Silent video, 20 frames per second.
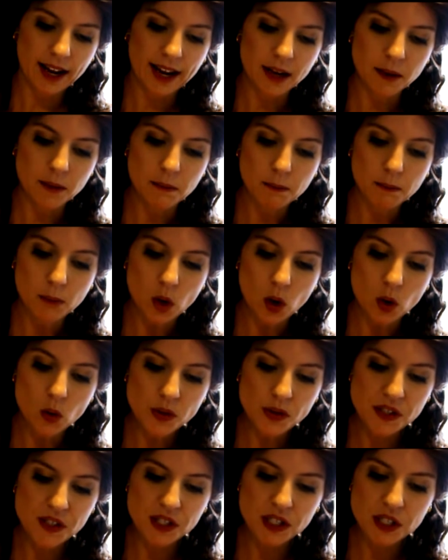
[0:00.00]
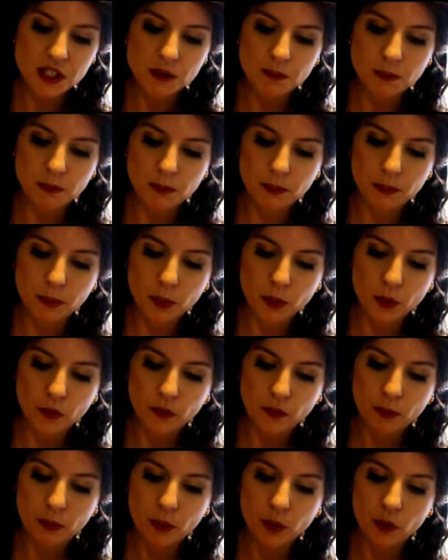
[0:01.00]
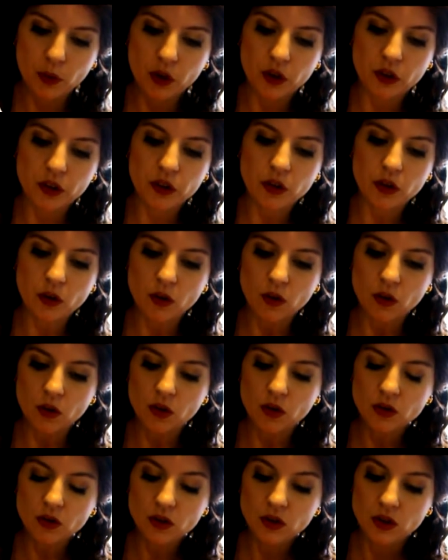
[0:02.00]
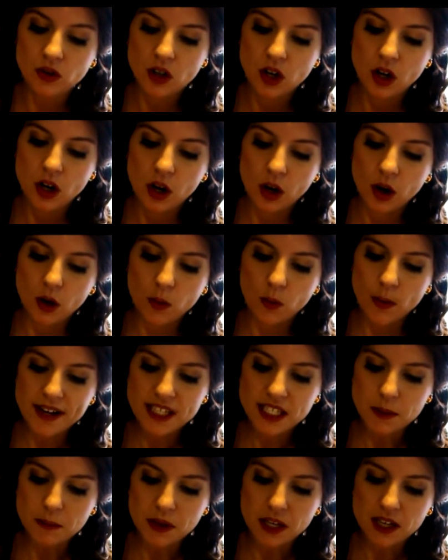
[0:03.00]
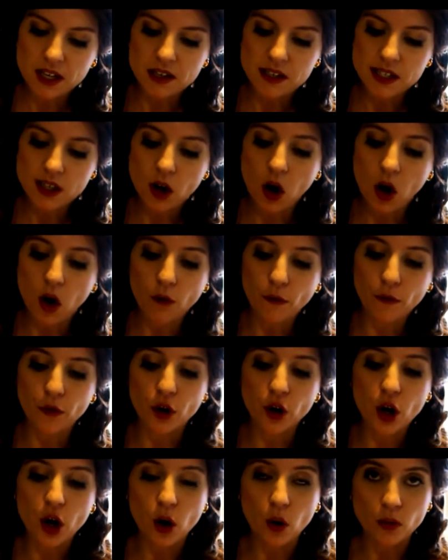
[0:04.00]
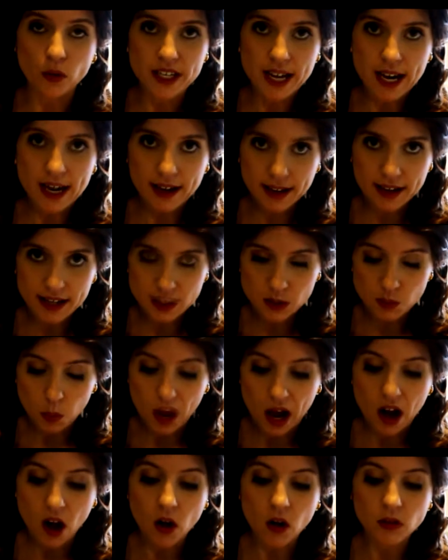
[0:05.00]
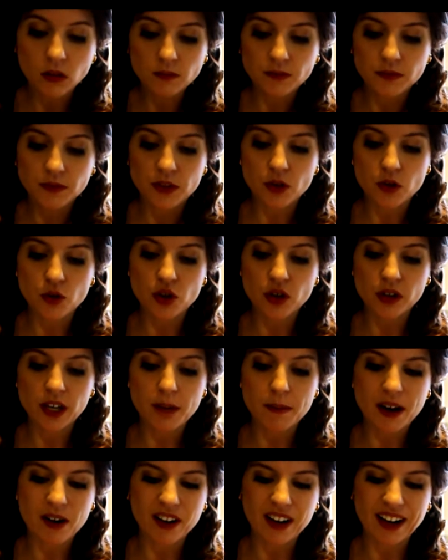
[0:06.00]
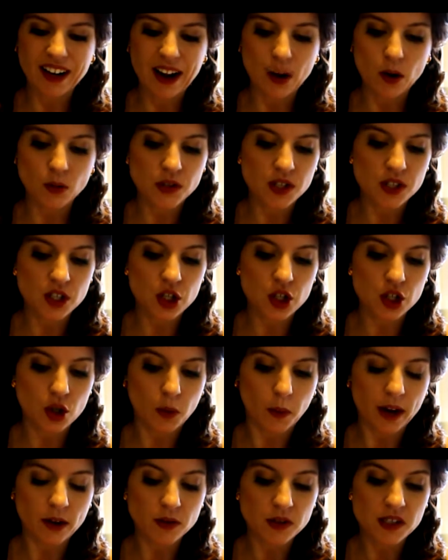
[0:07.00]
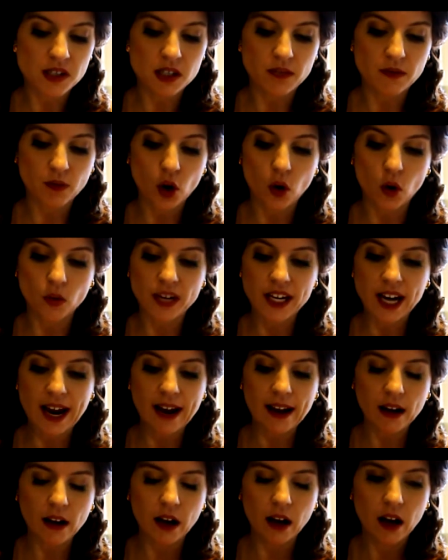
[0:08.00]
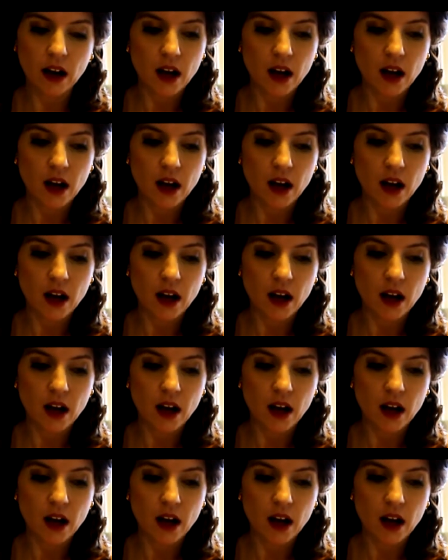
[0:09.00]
And most Boeuf Bourguignon recipes call for cognac as well, usually about 1 ounce to 2 ounces of cognac.